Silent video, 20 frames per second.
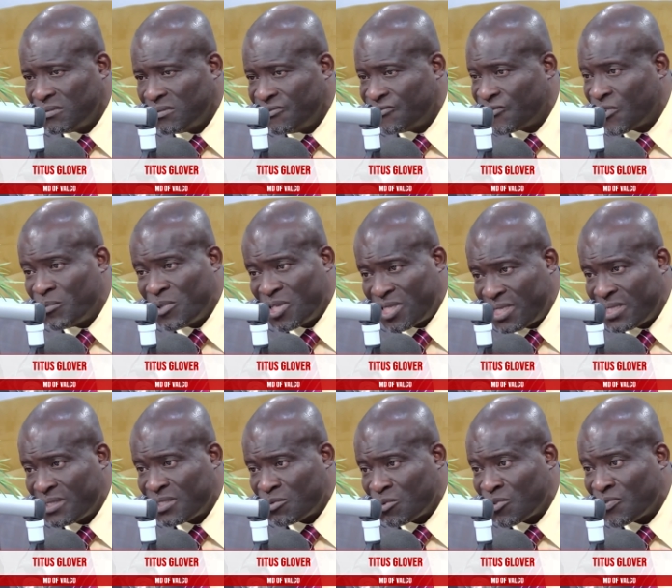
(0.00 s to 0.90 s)

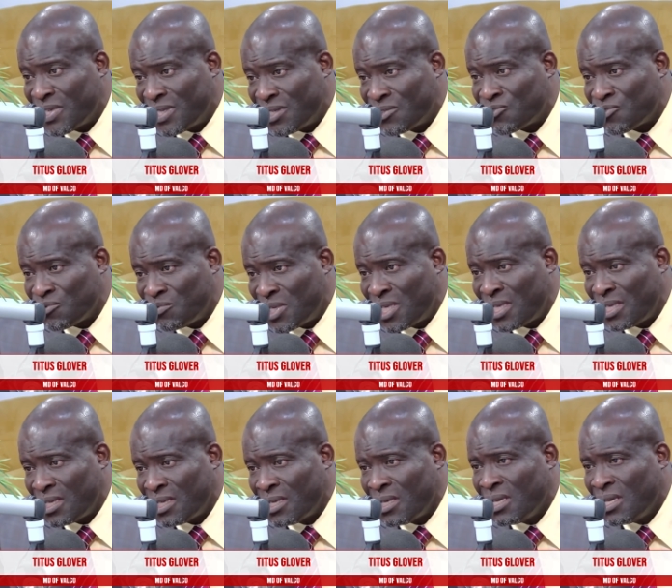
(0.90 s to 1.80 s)
information provided to right,
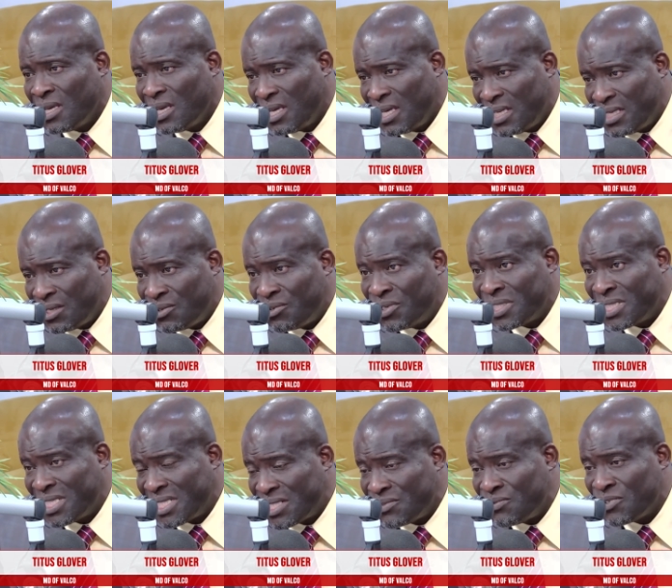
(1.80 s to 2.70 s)
me, right. and the
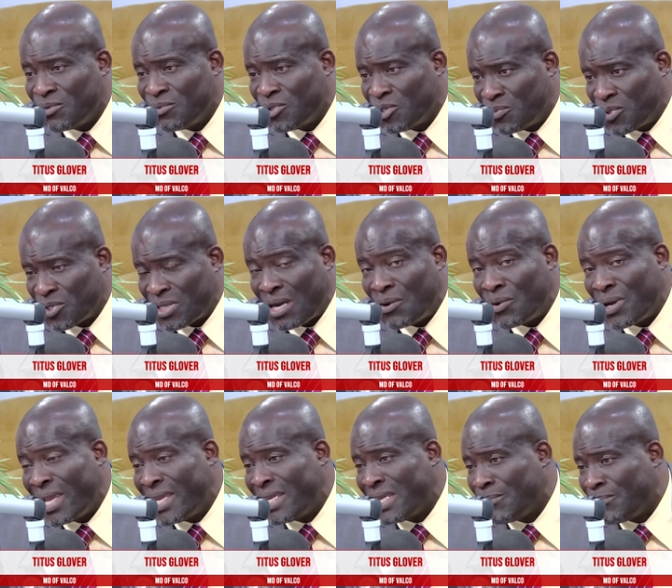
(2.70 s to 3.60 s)
orientation will give the project.
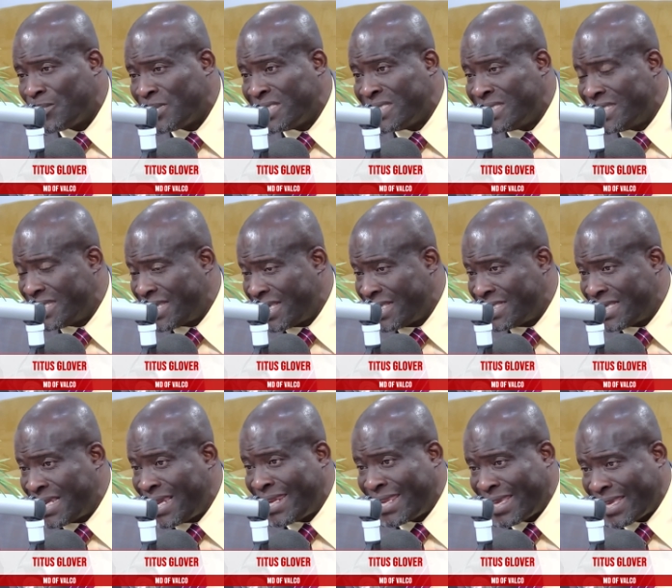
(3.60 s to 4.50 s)
I'll end up in
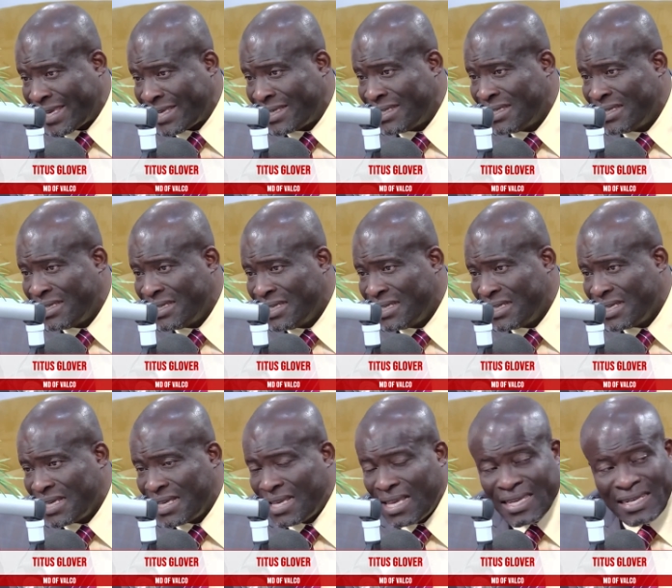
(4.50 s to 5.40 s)
GIADEC
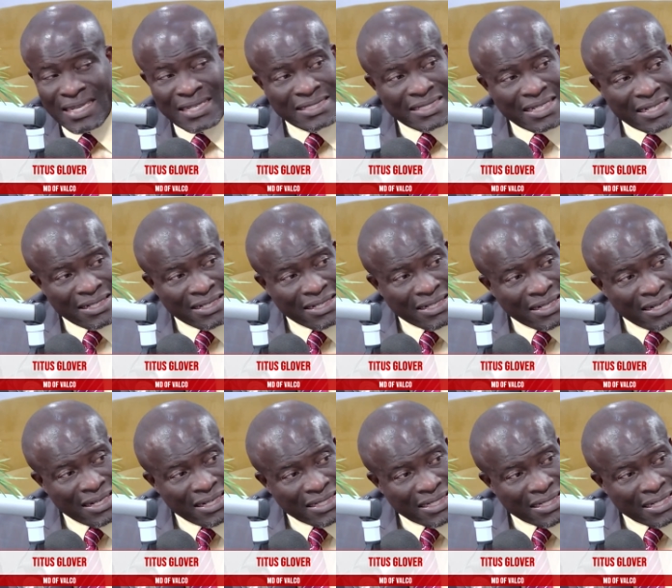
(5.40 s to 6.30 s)
okay. Ghana
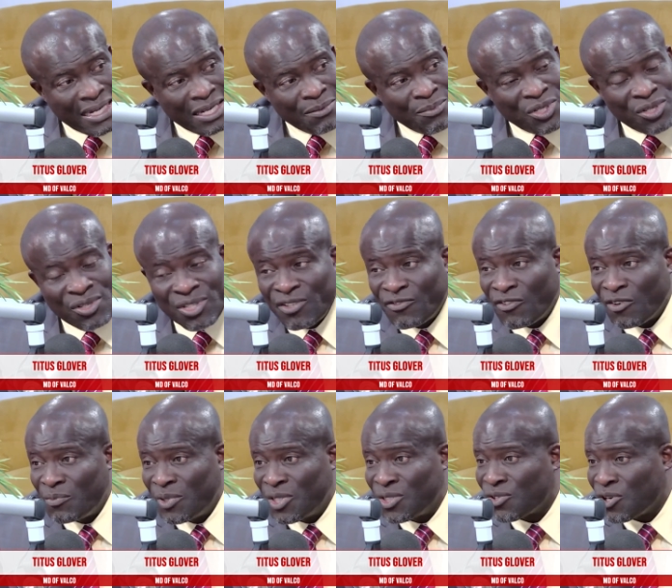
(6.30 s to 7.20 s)
Integrated right. Aluminium right.
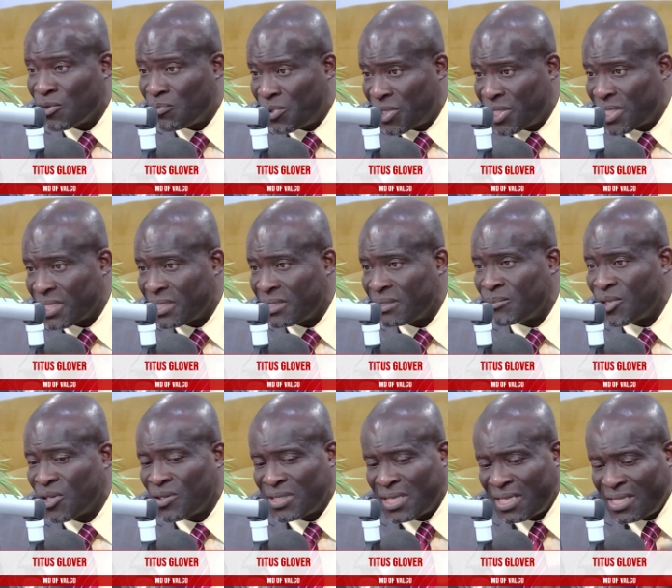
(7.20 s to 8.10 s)
Development Corporation yeah.
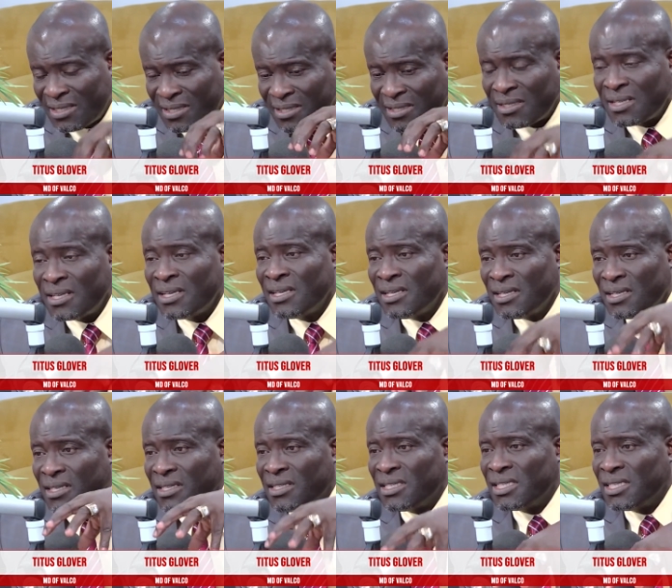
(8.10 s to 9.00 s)
because yeah. that is
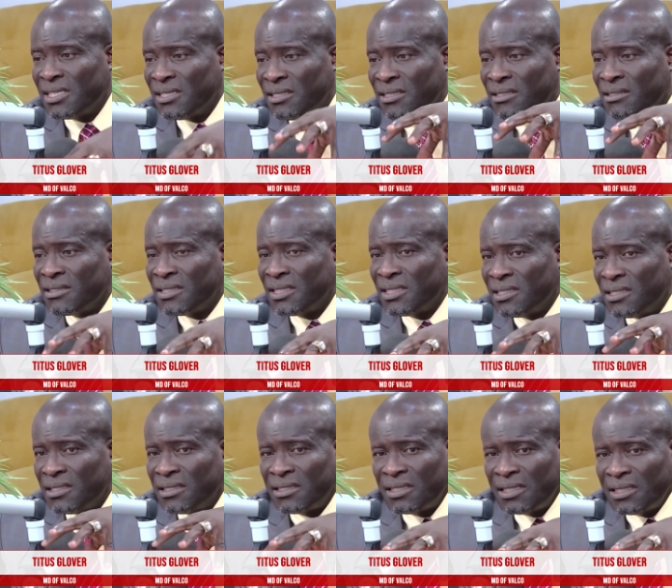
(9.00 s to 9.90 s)
the
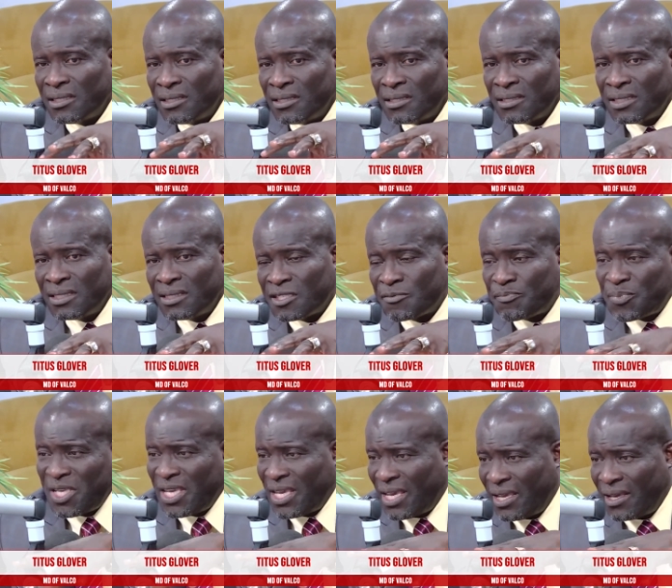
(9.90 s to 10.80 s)
the the, the
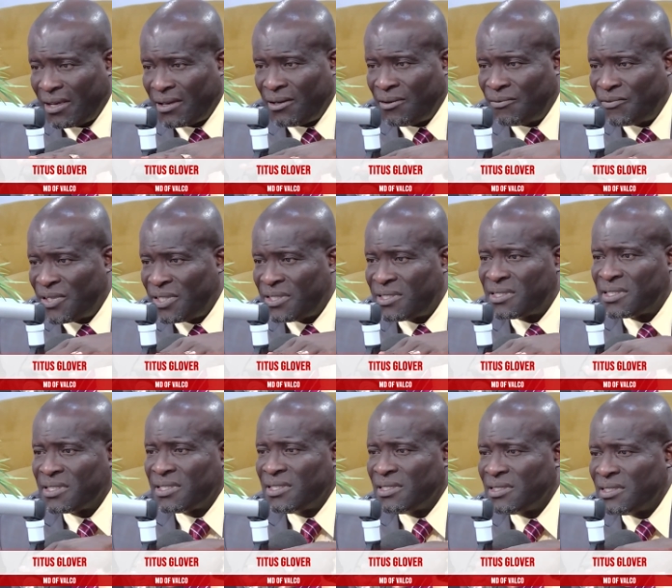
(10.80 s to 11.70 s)
spear mm. of
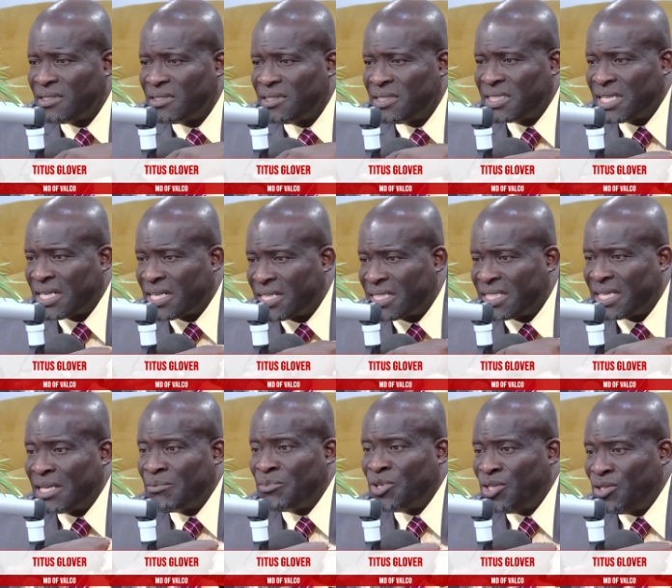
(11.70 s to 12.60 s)
this integrated
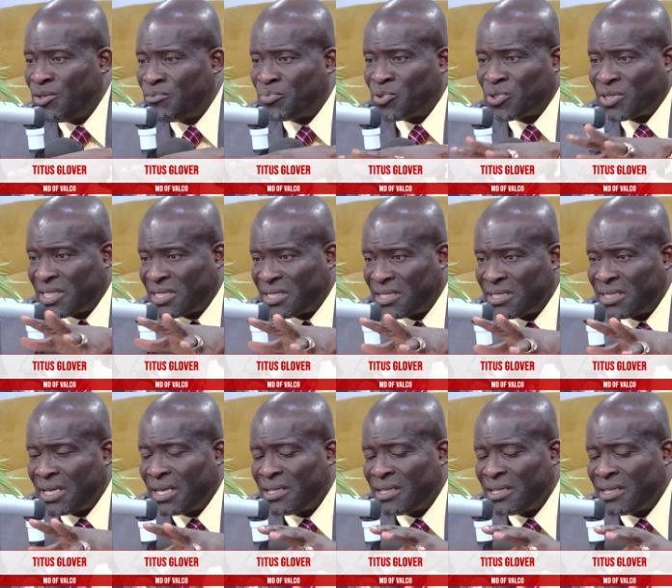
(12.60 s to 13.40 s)
aluminium processing